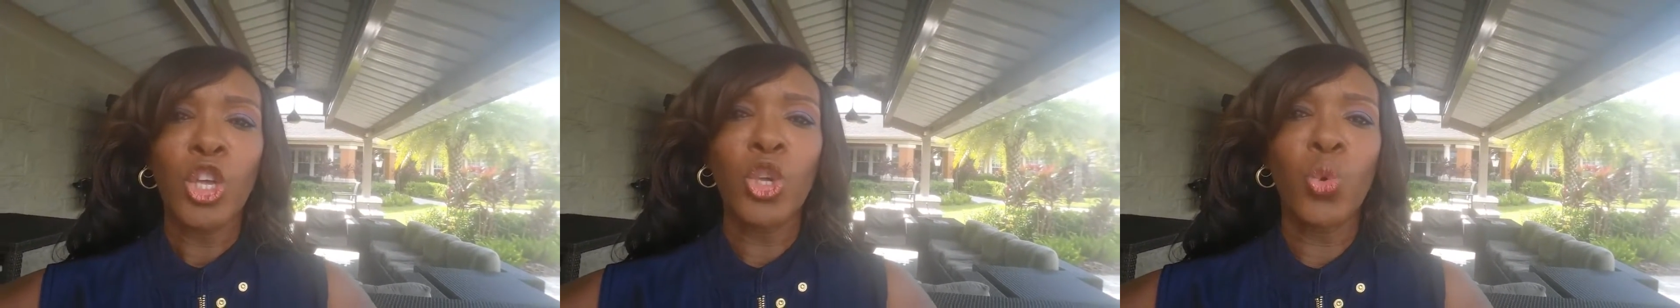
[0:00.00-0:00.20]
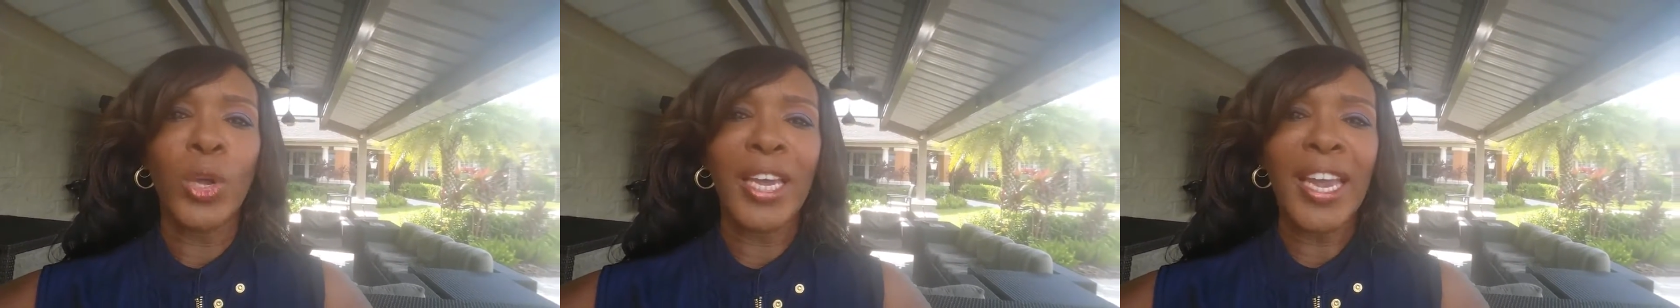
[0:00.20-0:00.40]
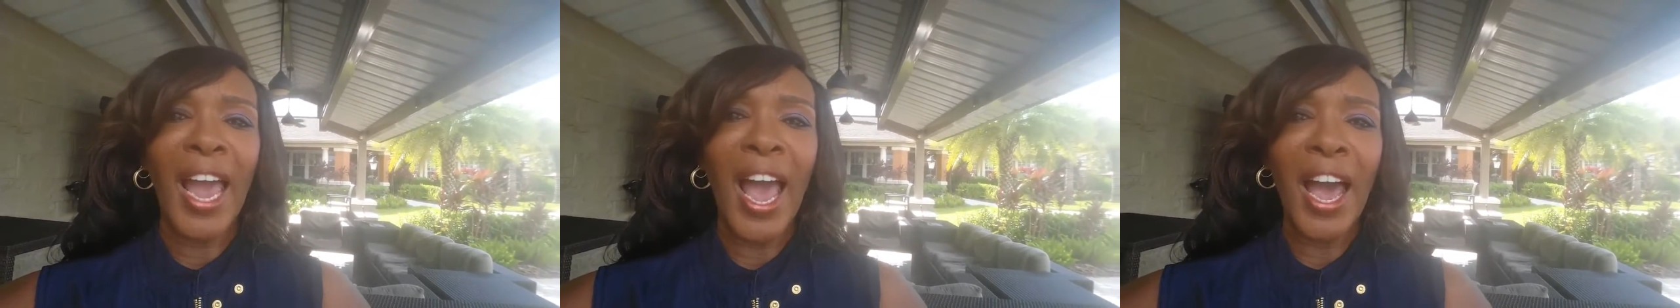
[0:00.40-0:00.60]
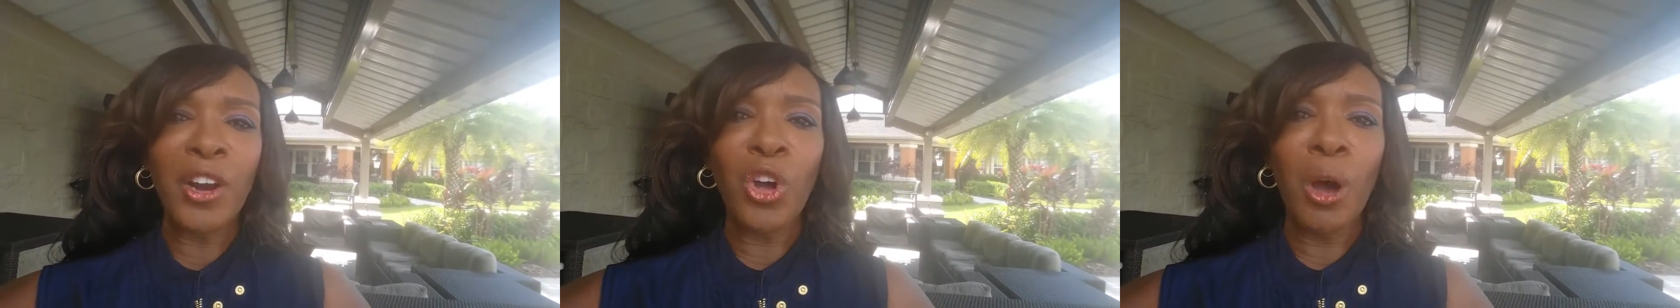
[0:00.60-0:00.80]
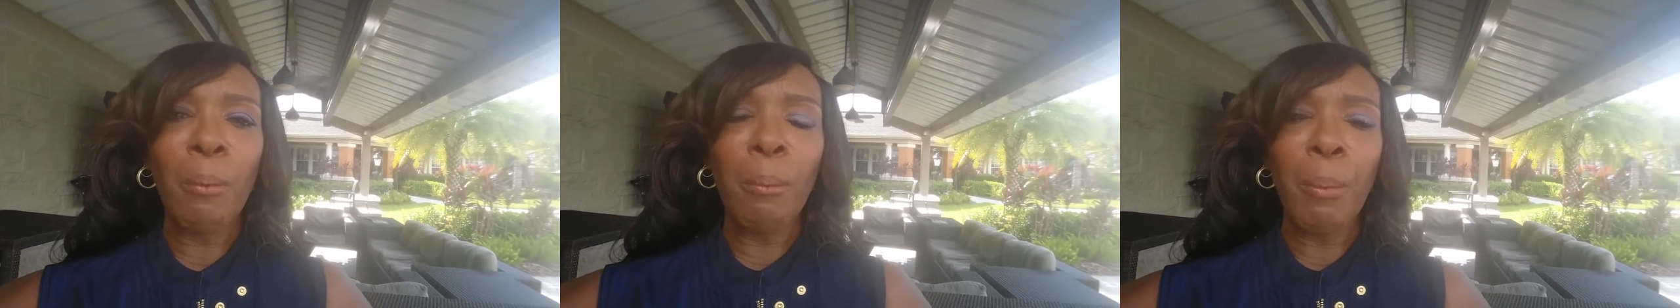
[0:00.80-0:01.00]
you
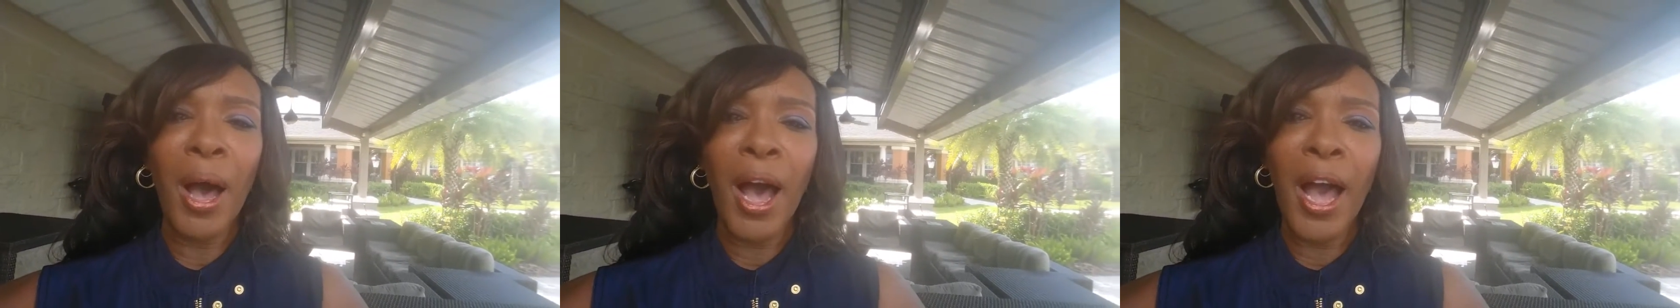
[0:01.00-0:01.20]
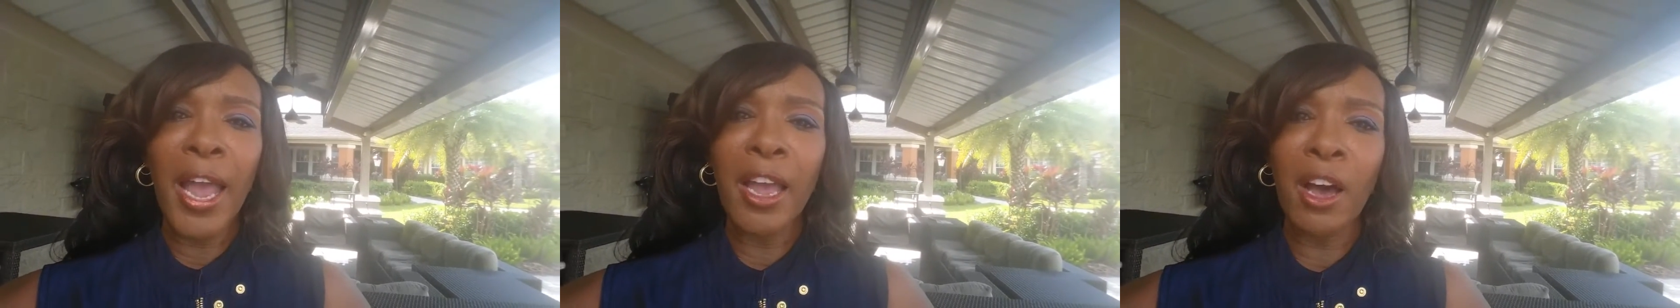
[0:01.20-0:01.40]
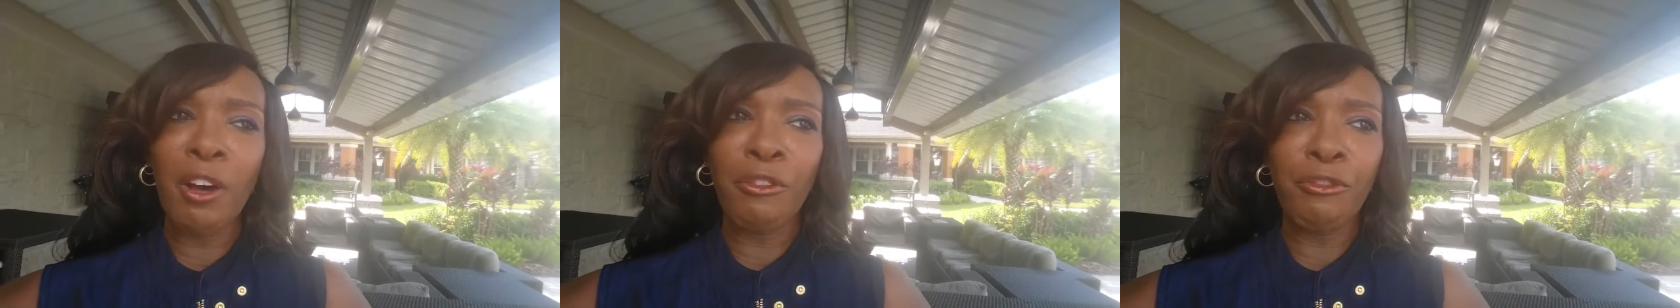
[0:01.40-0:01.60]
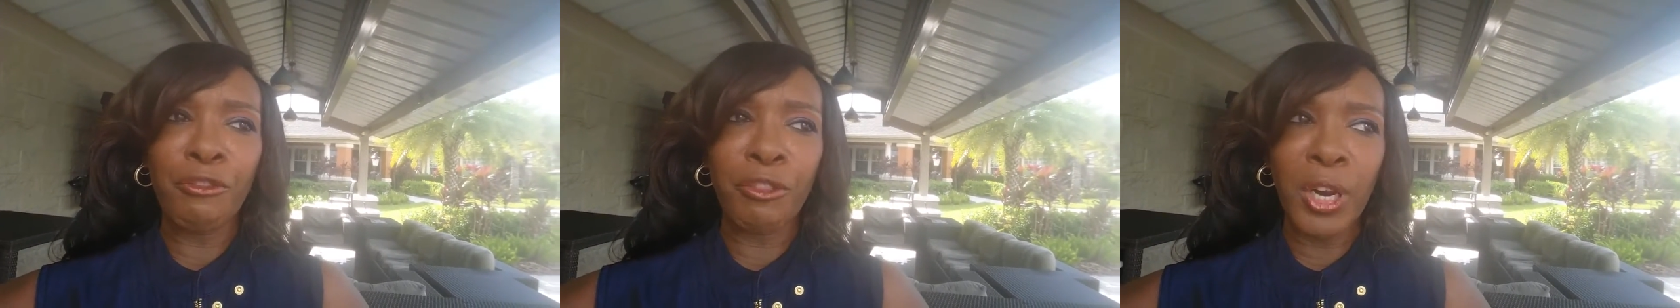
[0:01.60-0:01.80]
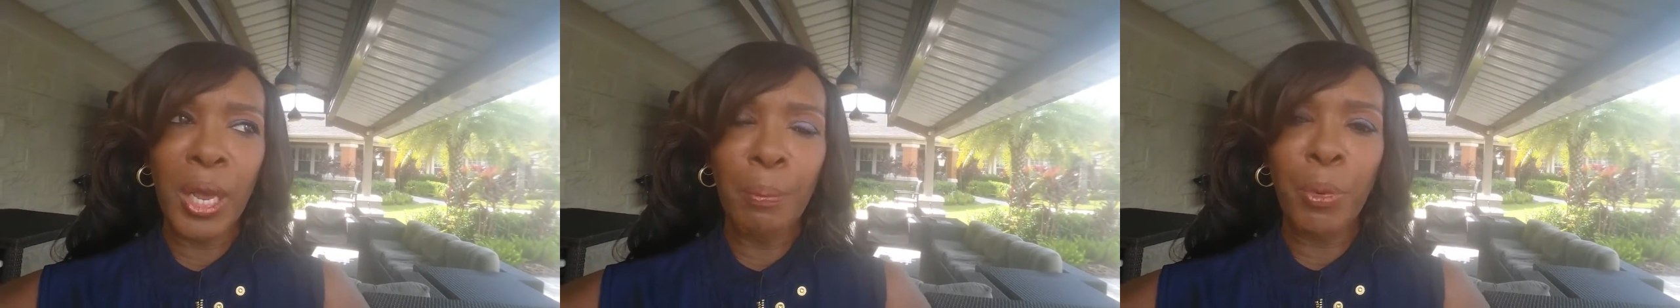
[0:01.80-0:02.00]
cannot buy a
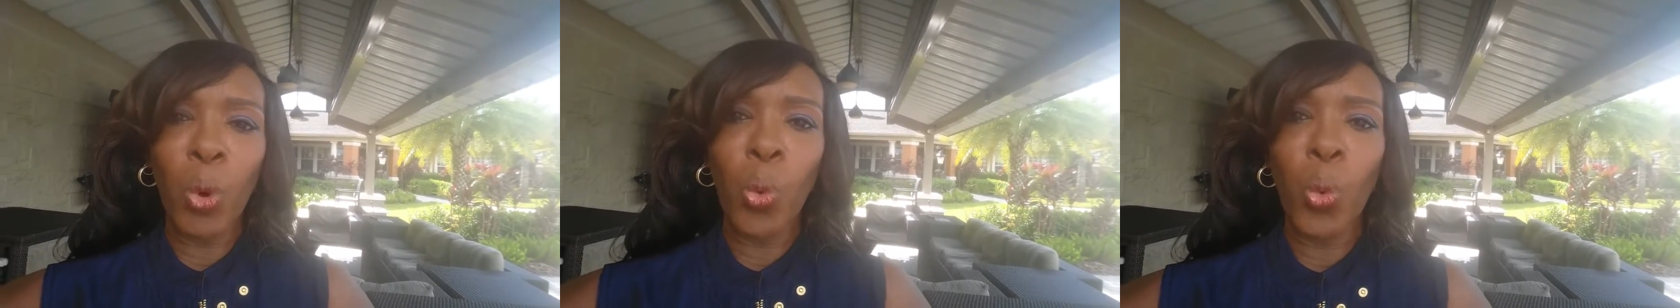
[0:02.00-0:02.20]
flip